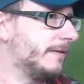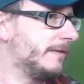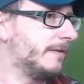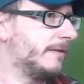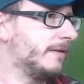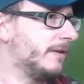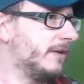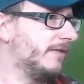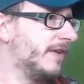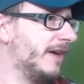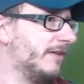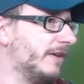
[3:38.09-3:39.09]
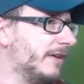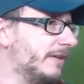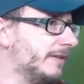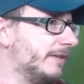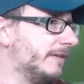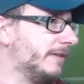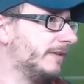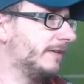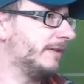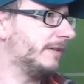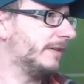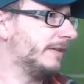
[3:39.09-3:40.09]
Oliveira
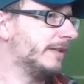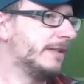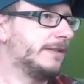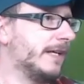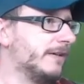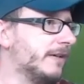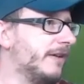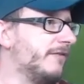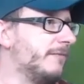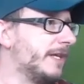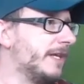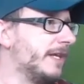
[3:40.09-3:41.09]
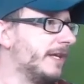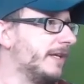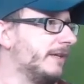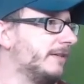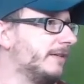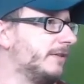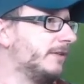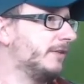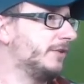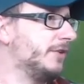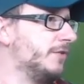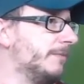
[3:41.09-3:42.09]
down the line for McKennie. Go on, use
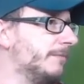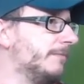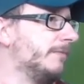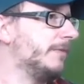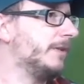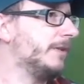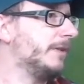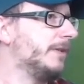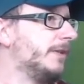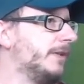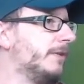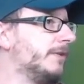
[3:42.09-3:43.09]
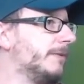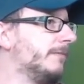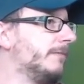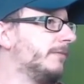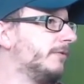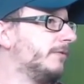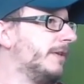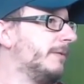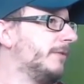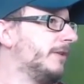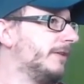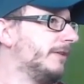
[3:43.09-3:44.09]
him. Use him, Greenwood.
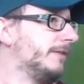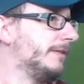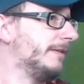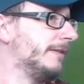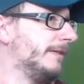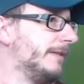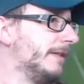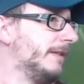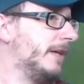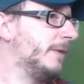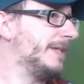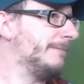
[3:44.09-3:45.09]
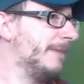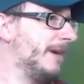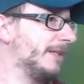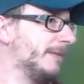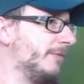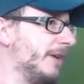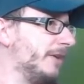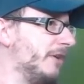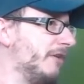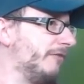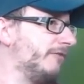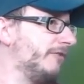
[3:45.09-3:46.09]
Oh, he's mugged him right
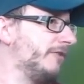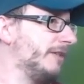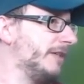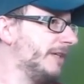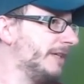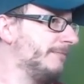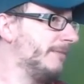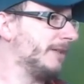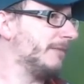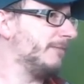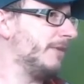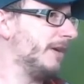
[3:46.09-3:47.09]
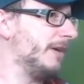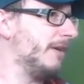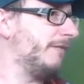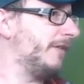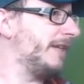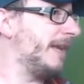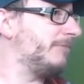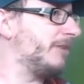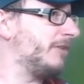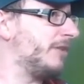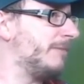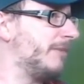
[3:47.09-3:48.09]
off. He's mugged him right off. He keeps the
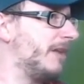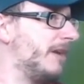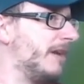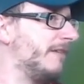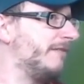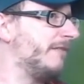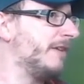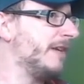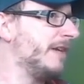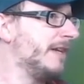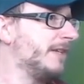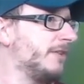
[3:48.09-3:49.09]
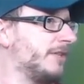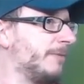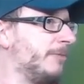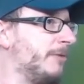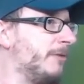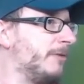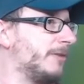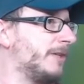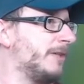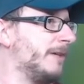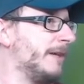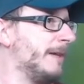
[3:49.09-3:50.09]
dream alive. He's got support.
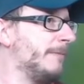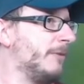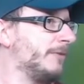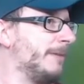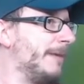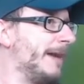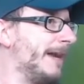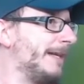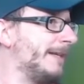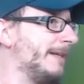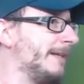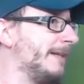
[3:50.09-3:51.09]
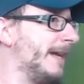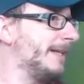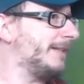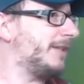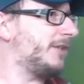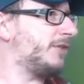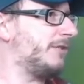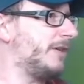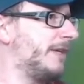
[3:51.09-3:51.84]
Pulls it back. That's the strike.